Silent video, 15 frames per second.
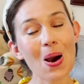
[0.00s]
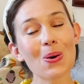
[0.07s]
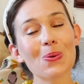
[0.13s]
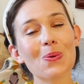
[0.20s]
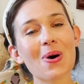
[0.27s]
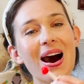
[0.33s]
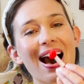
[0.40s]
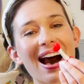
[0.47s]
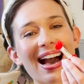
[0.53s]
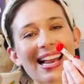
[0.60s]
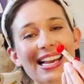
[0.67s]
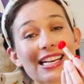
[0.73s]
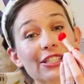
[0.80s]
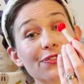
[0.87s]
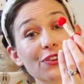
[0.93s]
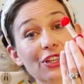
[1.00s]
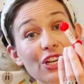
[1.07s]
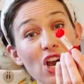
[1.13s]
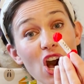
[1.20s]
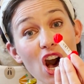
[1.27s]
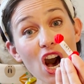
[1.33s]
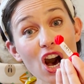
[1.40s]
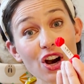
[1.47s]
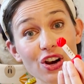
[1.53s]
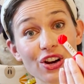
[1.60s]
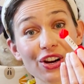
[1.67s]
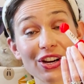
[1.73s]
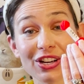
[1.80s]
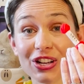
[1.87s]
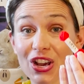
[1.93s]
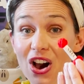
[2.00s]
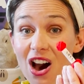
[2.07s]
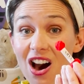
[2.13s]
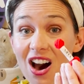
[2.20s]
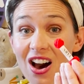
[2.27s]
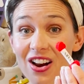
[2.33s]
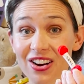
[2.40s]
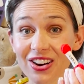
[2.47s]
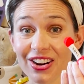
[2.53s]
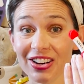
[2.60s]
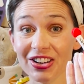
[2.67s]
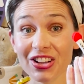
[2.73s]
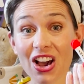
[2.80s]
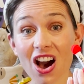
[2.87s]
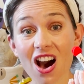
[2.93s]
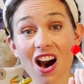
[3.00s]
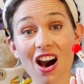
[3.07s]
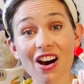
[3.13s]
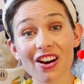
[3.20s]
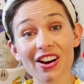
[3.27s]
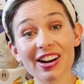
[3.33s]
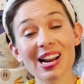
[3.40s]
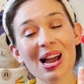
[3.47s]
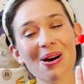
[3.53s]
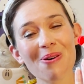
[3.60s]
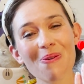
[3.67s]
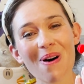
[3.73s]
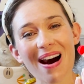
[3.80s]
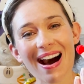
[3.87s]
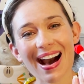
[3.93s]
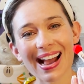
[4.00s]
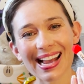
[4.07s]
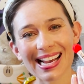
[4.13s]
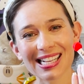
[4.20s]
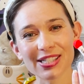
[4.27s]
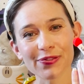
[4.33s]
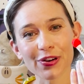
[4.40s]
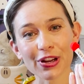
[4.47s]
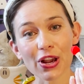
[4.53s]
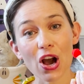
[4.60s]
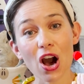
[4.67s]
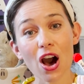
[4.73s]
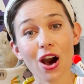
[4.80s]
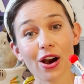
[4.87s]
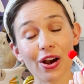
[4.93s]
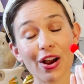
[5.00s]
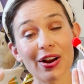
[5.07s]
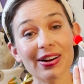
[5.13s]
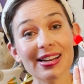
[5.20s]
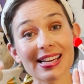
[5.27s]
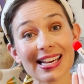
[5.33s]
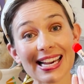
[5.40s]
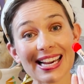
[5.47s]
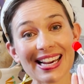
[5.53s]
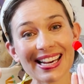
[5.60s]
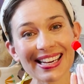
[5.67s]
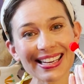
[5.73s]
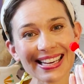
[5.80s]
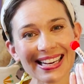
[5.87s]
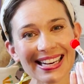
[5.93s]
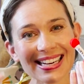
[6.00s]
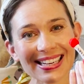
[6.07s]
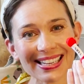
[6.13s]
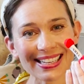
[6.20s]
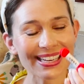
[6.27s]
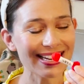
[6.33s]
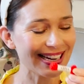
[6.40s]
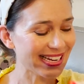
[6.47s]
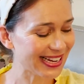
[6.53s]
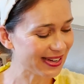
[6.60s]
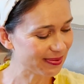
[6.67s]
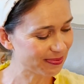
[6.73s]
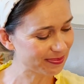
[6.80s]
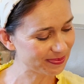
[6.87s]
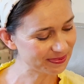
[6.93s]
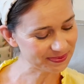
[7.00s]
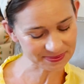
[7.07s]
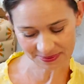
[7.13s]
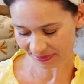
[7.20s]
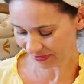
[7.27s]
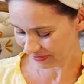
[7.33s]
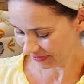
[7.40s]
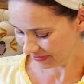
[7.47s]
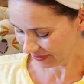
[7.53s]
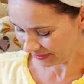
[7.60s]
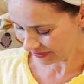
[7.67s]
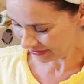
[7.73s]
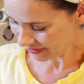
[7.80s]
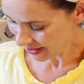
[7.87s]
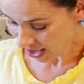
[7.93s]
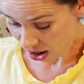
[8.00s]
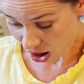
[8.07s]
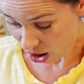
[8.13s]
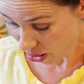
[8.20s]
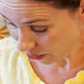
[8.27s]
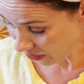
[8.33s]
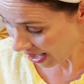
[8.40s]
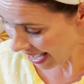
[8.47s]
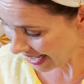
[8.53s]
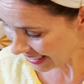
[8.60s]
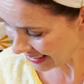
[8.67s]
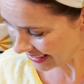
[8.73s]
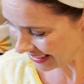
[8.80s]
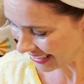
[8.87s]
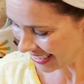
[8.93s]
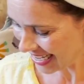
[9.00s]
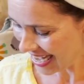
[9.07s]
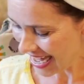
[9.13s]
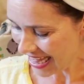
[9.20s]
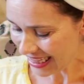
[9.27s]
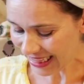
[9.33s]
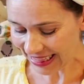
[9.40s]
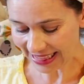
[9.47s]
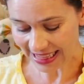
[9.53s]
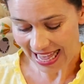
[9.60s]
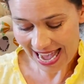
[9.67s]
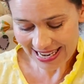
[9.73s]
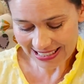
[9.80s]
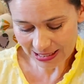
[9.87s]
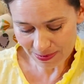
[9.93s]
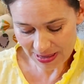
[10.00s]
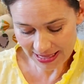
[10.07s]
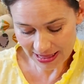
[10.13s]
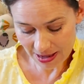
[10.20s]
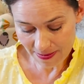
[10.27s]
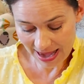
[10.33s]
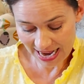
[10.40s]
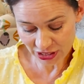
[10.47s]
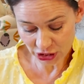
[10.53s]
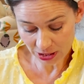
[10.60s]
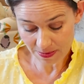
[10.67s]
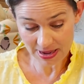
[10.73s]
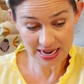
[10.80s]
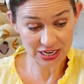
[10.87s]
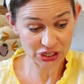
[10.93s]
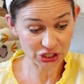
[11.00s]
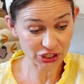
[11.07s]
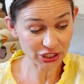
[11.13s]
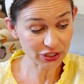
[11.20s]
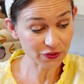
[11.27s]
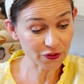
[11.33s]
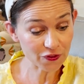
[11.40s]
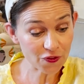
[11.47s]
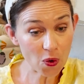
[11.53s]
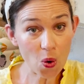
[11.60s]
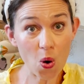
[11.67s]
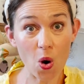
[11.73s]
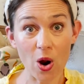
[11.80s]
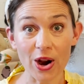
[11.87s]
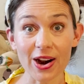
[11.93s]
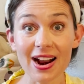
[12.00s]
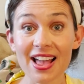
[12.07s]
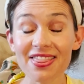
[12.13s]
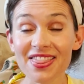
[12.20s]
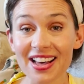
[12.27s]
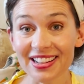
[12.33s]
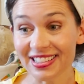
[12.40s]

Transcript: Y is for yarn, yarn, yarn. Y is for yarn, ye, ye, ye. All right, let's meet the magic miniatures for the